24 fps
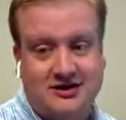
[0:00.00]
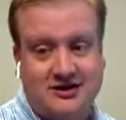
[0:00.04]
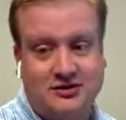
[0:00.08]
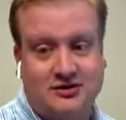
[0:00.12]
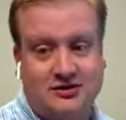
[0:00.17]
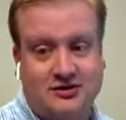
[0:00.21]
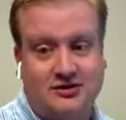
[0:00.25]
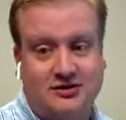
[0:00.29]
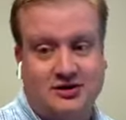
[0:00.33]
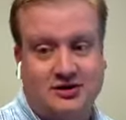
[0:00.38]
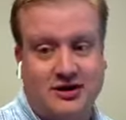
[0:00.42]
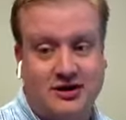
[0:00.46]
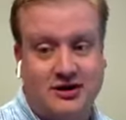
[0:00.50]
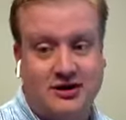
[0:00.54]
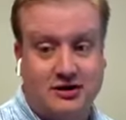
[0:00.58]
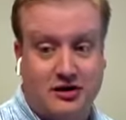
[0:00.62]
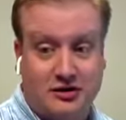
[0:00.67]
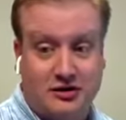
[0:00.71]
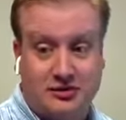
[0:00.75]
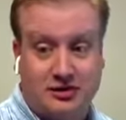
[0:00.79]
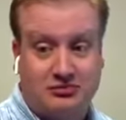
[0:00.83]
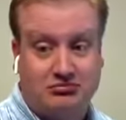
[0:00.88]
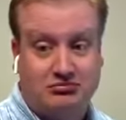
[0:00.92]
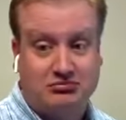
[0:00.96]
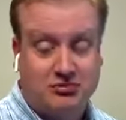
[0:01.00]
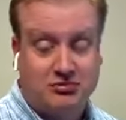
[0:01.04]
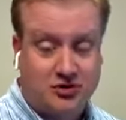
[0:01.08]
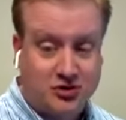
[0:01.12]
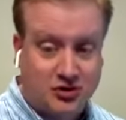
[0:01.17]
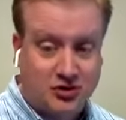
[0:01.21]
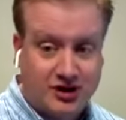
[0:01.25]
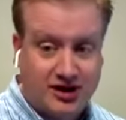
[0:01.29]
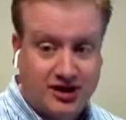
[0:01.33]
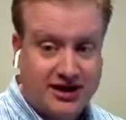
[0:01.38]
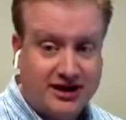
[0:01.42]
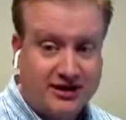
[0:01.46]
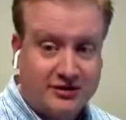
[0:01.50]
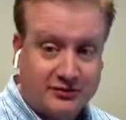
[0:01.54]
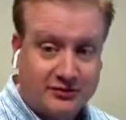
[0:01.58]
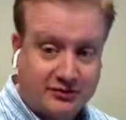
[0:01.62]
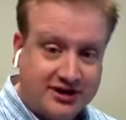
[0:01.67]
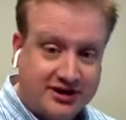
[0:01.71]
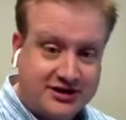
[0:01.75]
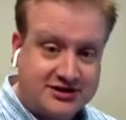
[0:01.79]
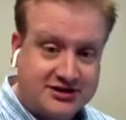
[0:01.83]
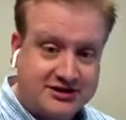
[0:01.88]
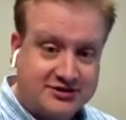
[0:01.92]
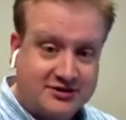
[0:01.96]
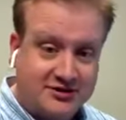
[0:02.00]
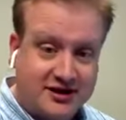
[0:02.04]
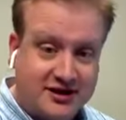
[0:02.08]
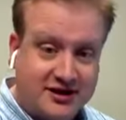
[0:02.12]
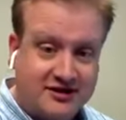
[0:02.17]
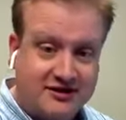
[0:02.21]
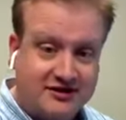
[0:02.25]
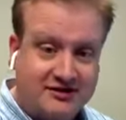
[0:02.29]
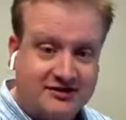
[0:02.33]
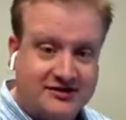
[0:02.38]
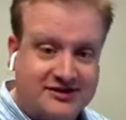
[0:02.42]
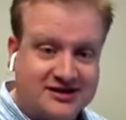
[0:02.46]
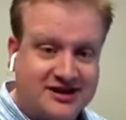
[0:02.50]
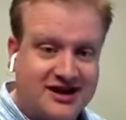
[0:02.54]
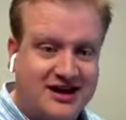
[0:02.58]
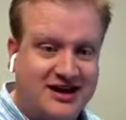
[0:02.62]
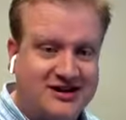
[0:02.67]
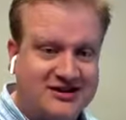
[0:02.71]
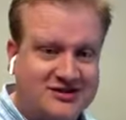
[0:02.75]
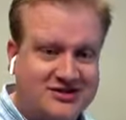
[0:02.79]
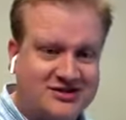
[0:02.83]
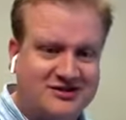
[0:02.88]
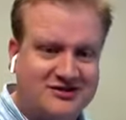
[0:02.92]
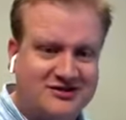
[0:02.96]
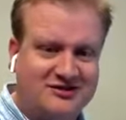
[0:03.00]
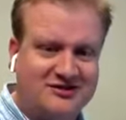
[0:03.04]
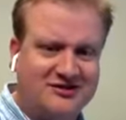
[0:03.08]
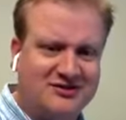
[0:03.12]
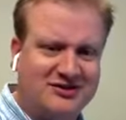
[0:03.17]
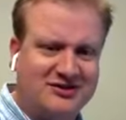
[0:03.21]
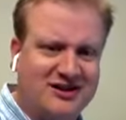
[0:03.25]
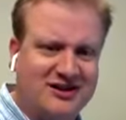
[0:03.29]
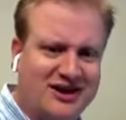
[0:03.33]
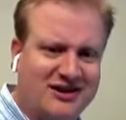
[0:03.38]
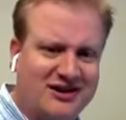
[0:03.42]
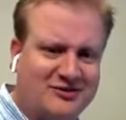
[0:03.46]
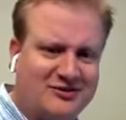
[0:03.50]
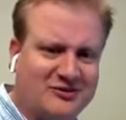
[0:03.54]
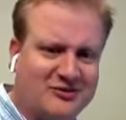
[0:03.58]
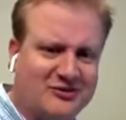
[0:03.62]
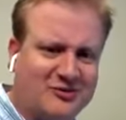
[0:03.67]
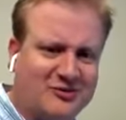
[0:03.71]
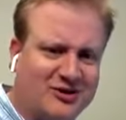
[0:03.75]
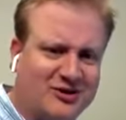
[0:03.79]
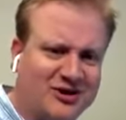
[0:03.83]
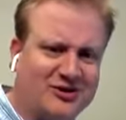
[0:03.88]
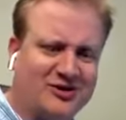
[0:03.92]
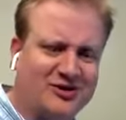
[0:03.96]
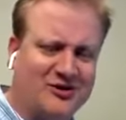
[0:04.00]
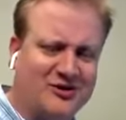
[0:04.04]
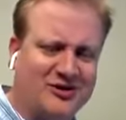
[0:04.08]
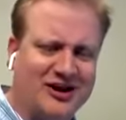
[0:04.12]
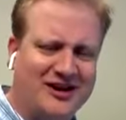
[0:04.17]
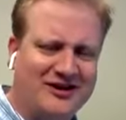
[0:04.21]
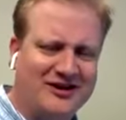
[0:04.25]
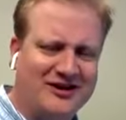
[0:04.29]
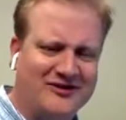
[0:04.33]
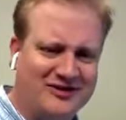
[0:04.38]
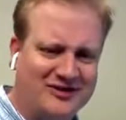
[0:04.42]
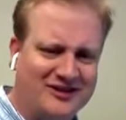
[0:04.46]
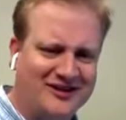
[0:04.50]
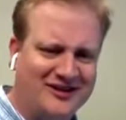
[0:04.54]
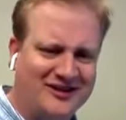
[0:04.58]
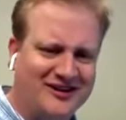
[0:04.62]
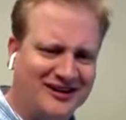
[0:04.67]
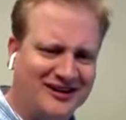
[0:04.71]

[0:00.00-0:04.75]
to determine, do I need to register there? Does that answer kind of what you're going after?